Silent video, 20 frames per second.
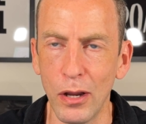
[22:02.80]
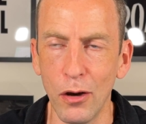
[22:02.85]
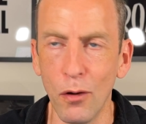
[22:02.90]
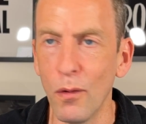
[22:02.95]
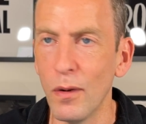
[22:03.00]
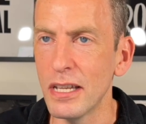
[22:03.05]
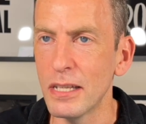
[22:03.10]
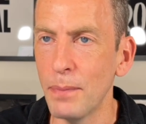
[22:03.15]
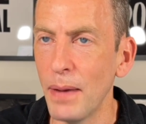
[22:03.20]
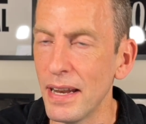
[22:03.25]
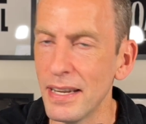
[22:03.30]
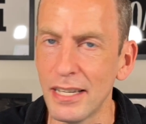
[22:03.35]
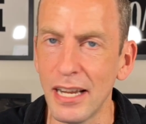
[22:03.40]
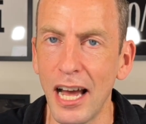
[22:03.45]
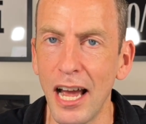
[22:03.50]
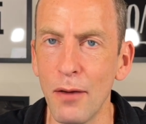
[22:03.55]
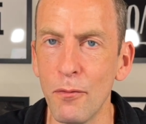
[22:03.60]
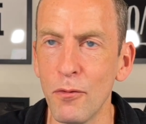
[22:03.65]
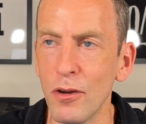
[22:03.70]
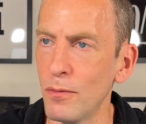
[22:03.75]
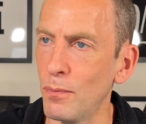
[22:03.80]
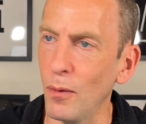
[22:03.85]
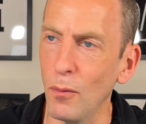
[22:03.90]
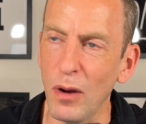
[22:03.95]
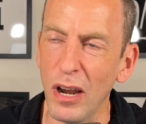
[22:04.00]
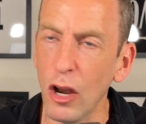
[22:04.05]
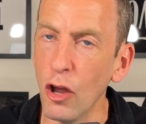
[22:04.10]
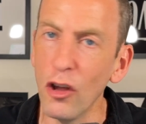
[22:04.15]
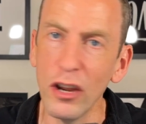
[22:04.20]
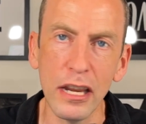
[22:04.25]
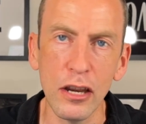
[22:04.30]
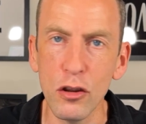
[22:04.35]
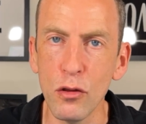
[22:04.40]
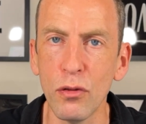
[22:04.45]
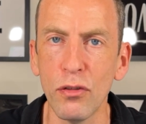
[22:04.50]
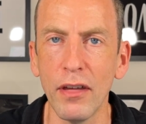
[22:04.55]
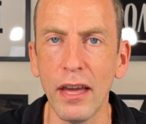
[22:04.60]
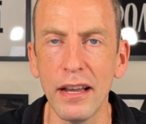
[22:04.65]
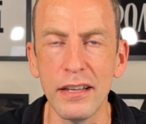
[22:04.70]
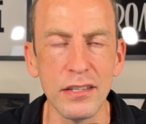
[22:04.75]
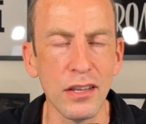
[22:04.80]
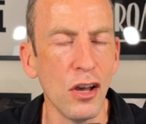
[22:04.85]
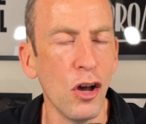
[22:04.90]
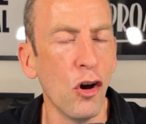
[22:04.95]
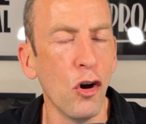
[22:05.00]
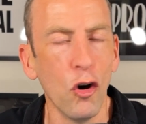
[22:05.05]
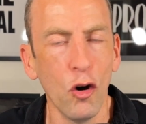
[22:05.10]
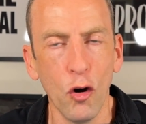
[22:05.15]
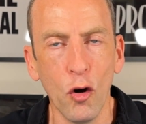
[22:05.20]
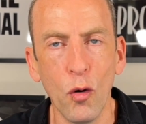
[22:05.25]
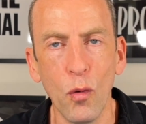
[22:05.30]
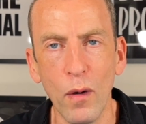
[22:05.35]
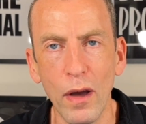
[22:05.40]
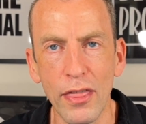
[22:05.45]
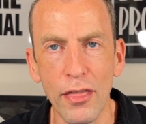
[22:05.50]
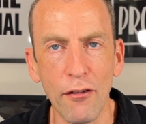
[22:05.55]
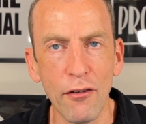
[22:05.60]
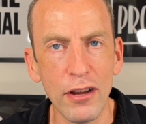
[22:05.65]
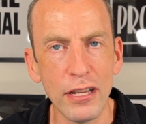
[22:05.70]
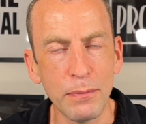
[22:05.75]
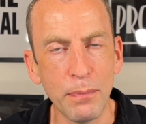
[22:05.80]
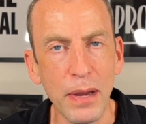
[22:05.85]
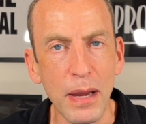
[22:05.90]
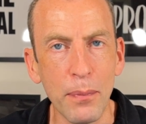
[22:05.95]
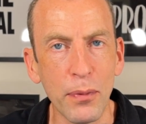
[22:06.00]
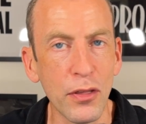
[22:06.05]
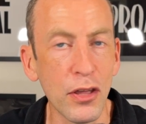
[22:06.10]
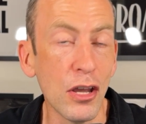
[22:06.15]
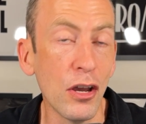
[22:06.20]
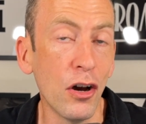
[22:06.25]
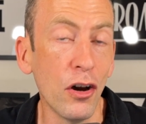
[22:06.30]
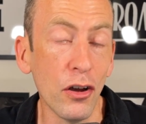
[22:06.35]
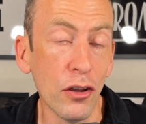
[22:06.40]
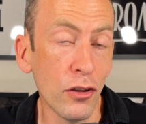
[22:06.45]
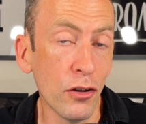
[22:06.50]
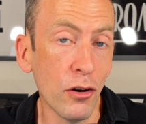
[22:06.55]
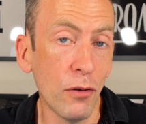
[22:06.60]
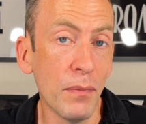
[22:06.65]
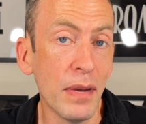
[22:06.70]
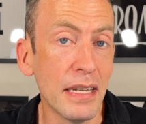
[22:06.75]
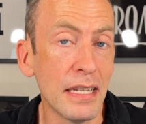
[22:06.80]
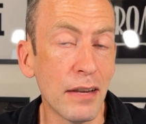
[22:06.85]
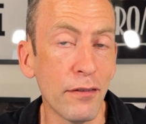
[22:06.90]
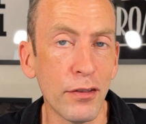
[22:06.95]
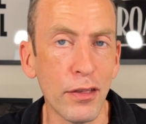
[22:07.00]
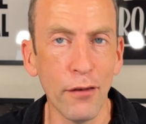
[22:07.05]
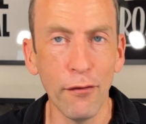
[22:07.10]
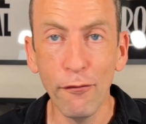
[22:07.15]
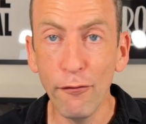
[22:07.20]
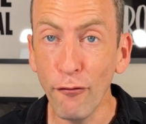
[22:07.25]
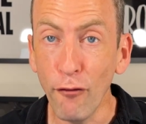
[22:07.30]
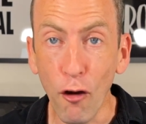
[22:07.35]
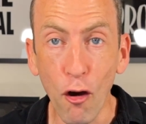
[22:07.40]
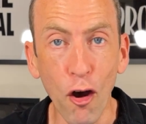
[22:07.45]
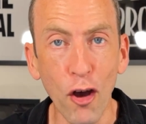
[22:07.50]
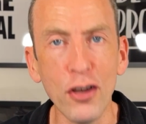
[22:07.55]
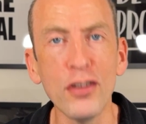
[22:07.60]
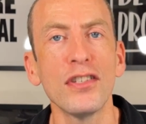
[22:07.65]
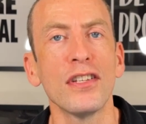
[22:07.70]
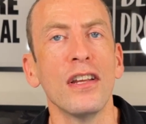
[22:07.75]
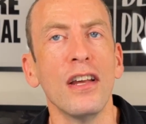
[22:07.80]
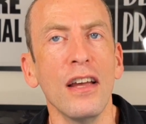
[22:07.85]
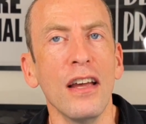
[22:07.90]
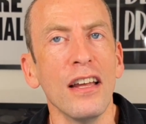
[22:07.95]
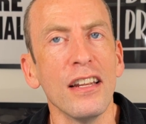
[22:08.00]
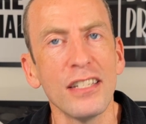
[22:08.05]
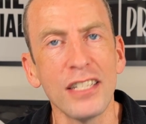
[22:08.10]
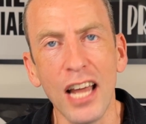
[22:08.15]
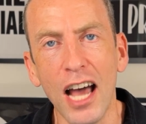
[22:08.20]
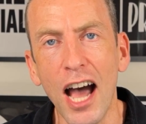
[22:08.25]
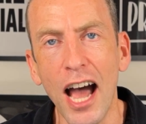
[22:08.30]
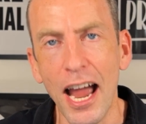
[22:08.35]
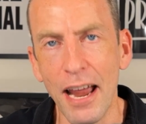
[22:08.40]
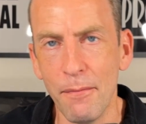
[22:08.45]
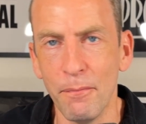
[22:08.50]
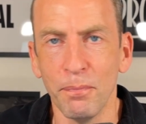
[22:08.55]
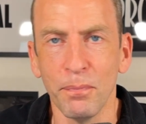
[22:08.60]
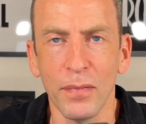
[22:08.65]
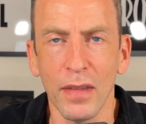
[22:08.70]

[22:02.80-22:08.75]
always spend time with, but we're learning new things, or whether it's people that you're, you're meeting for the first time.